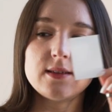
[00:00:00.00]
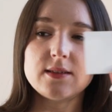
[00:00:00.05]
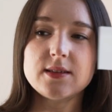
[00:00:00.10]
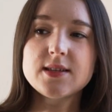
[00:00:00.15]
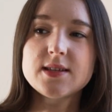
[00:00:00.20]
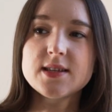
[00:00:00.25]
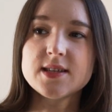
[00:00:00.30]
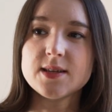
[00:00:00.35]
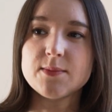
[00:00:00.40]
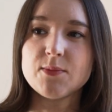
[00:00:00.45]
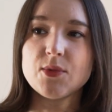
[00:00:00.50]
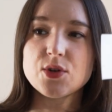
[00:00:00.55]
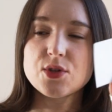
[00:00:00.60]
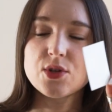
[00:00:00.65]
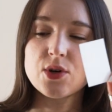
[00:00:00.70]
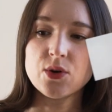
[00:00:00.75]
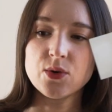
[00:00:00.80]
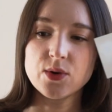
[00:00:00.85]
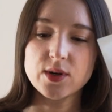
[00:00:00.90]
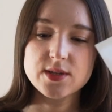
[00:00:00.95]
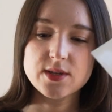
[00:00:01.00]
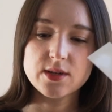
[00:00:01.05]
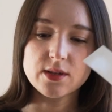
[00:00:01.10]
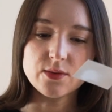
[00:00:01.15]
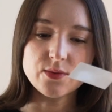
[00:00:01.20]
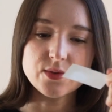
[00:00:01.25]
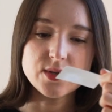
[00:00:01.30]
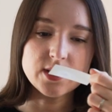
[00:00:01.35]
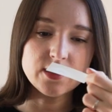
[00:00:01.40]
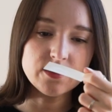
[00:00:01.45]
This is a Moscow
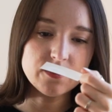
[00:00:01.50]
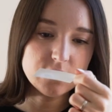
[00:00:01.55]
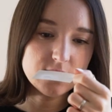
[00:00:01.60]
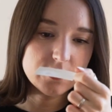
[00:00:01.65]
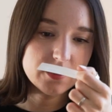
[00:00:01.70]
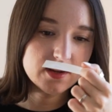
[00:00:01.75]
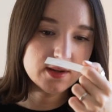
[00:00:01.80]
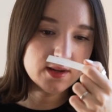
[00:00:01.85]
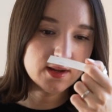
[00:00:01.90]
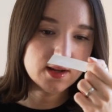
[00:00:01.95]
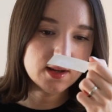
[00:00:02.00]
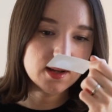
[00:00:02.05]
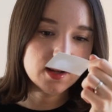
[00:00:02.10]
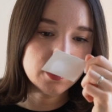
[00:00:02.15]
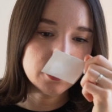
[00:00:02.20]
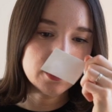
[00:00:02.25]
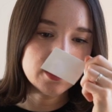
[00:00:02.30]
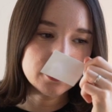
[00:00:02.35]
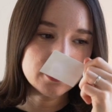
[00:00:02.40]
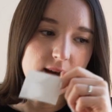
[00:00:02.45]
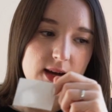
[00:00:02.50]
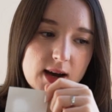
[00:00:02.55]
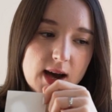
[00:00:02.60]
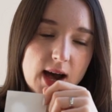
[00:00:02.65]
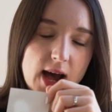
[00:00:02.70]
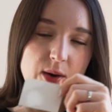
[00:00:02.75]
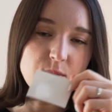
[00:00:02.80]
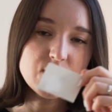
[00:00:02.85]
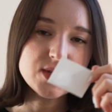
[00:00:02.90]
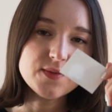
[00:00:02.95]
exclusive.
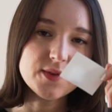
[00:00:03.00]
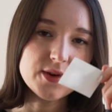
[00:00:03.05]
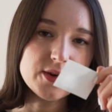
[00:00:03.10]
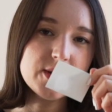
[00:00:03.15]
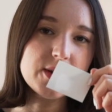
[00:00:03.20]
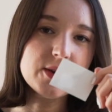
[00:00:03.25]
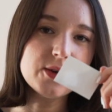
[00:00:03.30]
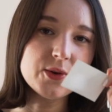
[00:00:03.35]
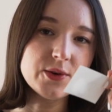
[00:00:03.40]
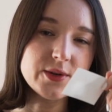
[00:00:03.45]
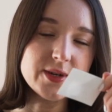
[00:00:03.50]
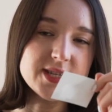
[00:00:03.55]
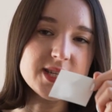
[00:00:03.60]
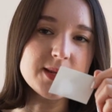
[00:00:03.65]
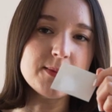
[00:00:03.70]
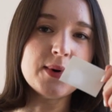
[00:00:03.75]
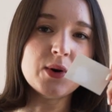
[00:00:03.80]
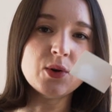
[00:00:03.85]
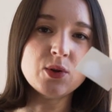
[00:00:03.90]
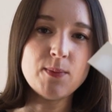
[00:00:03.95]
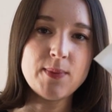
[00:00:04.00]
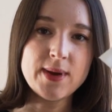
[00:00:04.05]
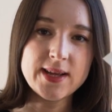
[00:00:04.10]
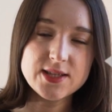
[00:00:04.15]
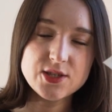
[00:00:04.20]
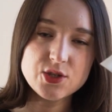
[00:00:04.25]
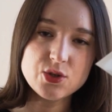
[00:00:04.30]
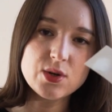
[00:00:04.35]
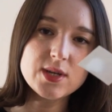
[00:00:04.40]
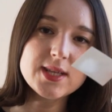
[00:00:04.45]
I was very curious about
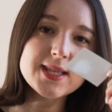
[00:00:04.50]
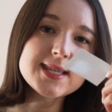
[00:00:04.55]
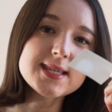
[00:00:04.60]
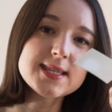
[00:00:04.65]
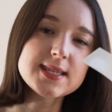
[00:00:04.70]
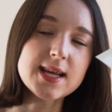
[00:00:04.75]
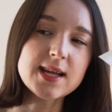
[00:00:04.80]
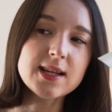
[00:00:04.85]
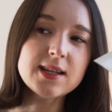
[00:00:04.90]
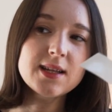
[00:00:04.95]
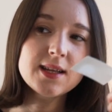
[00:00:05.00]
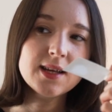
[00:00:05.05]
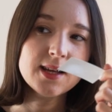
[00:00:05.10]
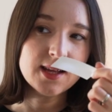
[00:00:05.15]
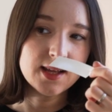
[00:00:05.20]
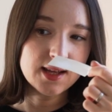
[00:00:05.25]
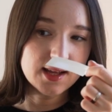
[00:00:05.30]
benzoin scent.